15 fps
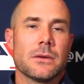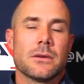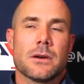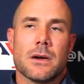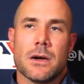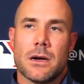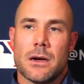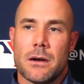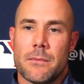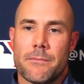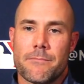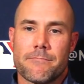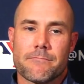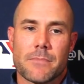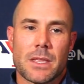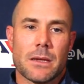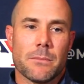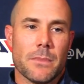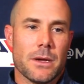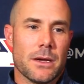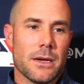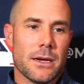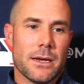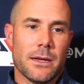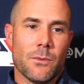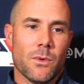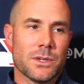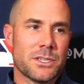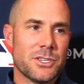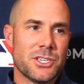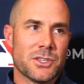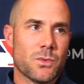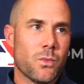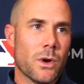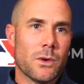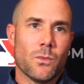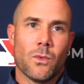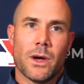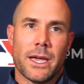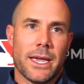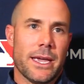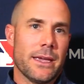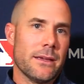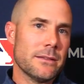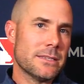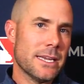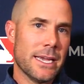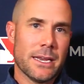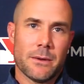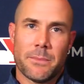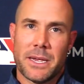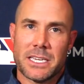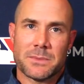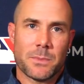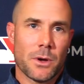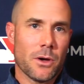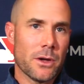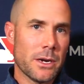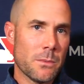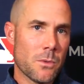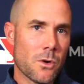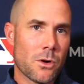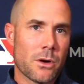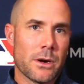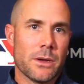It wasn't just one way to hit a baseball anymore.